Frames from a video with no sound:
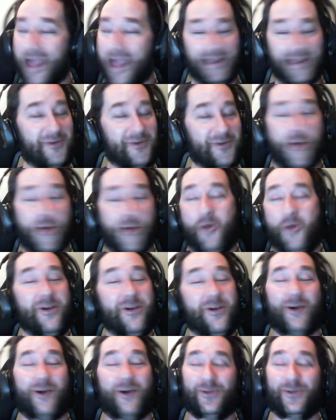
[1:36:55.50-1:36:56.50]
Who
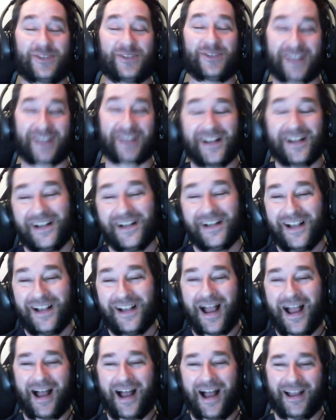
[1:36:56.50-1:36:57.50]
knows?
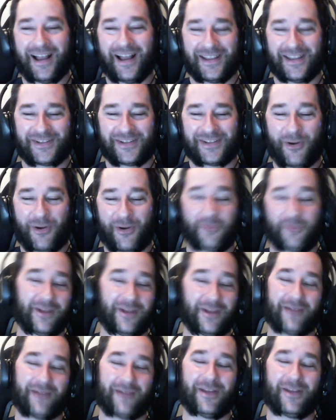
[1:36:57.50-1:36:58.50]
So hopefully
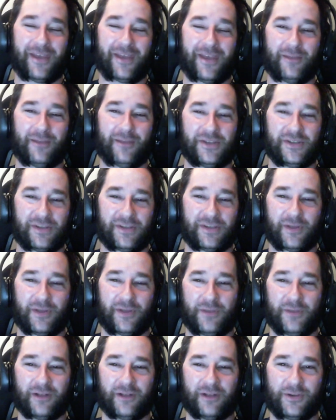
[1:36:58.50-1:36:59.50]
that'll be something I'll be
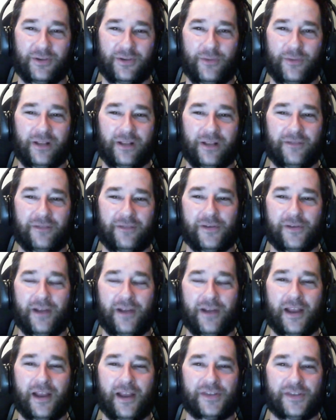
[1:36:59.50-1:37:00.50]
able to do weekly for you
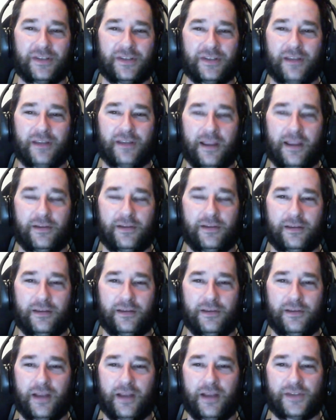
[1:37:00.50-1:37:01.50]
guys, and you
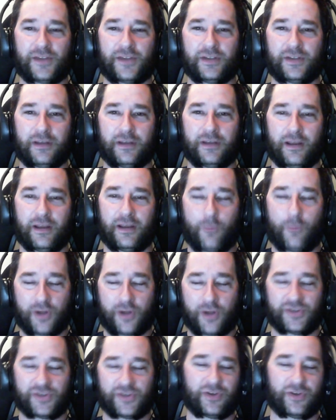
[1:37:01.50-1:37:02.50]
guys can watch
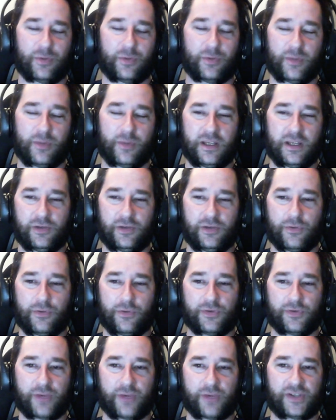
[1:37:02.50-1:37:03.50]
the stream of me doing those
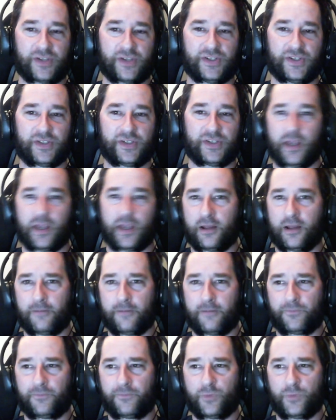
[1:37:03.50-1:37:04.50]
races.
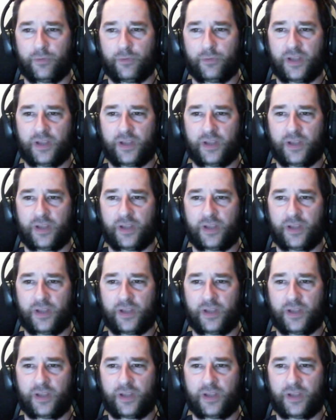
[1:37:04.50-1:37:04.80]
We race